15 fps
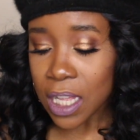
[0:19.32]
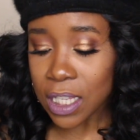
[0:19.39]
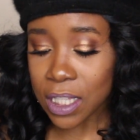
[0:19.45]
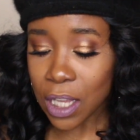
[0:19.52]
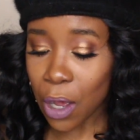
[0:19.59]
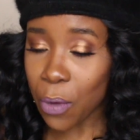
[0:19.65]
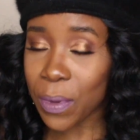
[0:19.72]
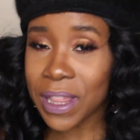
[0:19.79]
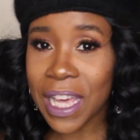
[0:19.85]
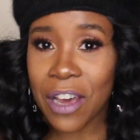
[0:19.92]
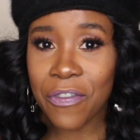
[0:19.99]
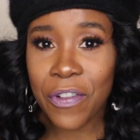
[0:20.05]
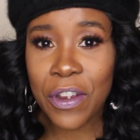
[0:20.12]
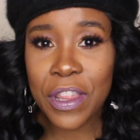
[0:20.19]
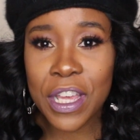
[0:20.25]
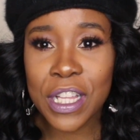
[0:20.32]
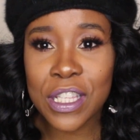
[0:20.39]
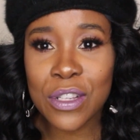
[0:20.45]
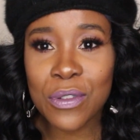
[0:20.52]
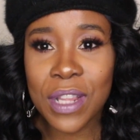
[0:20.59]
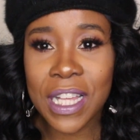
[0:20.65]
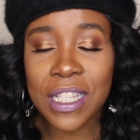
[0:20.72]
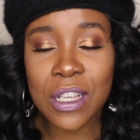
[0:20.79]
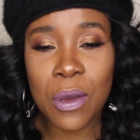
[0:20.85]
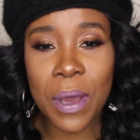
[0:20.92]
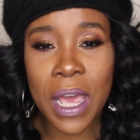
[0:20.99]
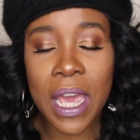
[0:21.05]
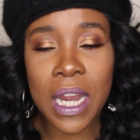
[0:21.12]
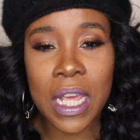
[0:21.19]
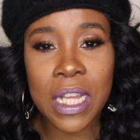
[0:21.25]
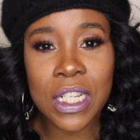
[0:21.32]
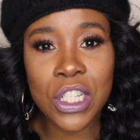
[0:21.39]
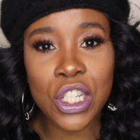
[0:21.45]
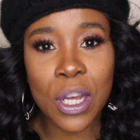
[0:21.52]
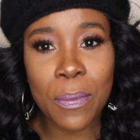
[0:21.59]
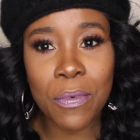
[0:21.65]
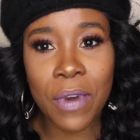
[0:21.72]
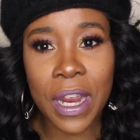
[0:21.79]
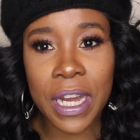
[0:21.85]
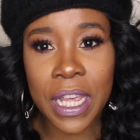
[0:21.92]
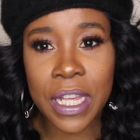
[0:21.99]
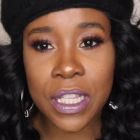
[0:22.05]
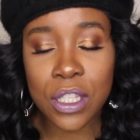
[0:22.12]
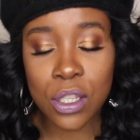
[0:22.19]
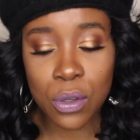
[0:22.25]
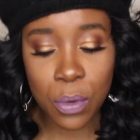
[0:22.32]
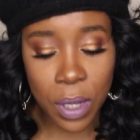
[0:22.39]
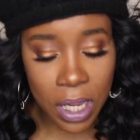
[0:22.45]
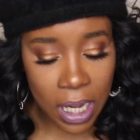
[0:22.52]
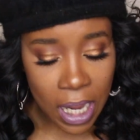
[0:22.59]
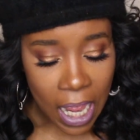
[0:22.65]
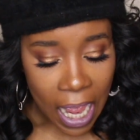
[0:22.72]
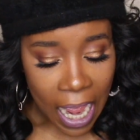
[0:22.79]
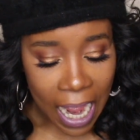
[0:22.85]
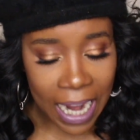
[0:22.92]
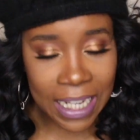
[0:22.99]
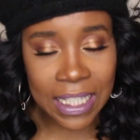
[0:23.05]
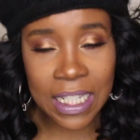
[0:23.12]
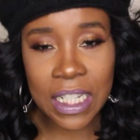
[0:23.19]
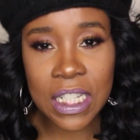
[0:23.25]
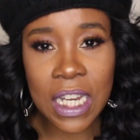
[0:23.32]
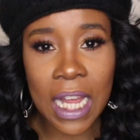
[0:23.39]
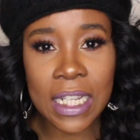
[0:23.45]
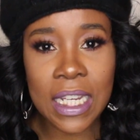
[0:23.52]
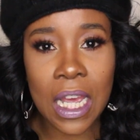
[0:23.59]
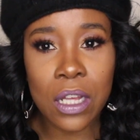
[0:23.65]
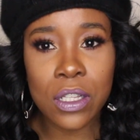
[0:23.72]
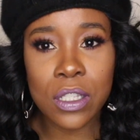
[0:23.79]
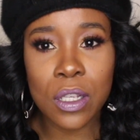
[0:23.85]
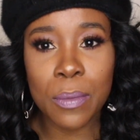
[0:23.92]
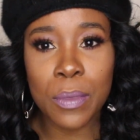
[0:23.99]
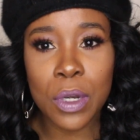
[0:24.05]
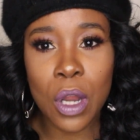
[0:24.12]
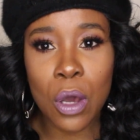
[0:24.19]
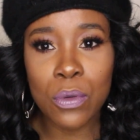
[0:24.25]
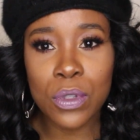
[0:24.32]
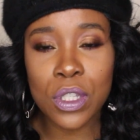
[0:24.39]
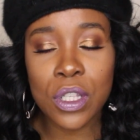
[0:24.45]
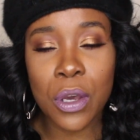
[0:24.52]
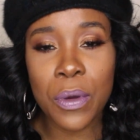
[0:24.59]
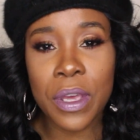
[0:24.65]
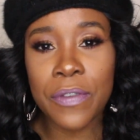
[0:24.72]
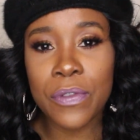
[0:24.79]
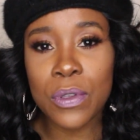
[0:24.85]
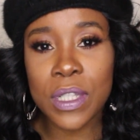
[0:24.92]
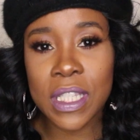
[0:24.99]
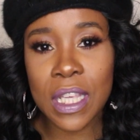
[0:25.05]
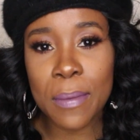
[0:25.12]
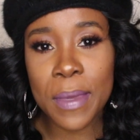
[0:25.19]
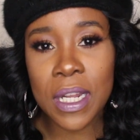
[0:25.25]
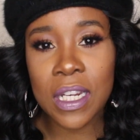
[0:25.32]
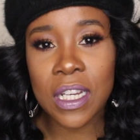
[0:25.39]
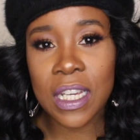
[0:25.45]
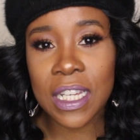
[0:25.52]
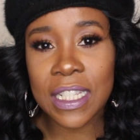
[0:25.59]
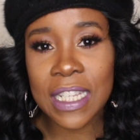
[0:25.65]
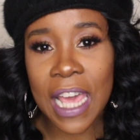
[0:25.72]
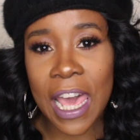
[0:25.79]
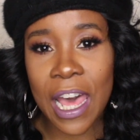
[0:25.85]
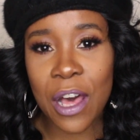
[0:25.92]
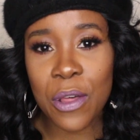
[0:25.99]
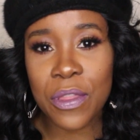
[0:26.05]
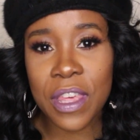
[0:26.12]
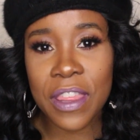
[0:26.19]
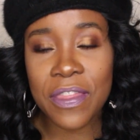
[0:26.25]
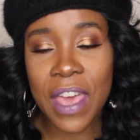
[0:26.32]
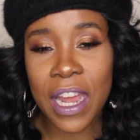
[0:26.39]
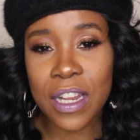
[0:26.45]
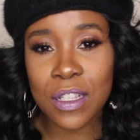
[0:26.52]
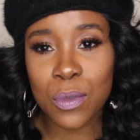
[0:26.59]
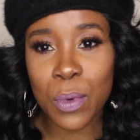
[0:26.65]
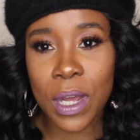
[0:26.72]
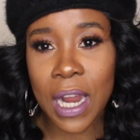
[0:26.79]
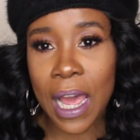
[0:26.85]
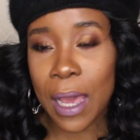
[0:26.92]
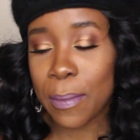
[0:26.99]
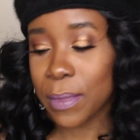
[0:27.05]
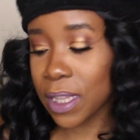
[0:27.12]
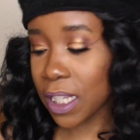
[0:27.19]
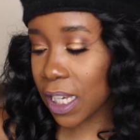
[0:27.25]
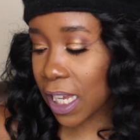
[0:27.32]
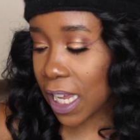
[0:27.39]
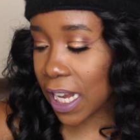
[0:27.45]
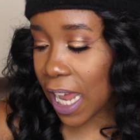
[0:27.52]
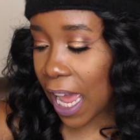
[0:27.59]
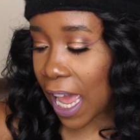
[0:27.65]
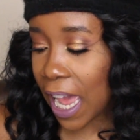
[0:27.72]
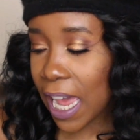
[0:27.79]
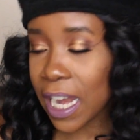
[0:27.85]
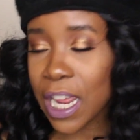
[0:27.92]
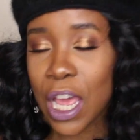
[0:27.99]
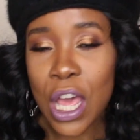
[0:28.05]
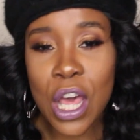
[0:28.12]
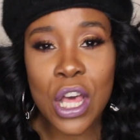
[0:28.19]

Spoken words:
So without further ado, let's go ahead and jump right into it. I did jot down some notes, so if you see me looking down, then that is what I'm looking at.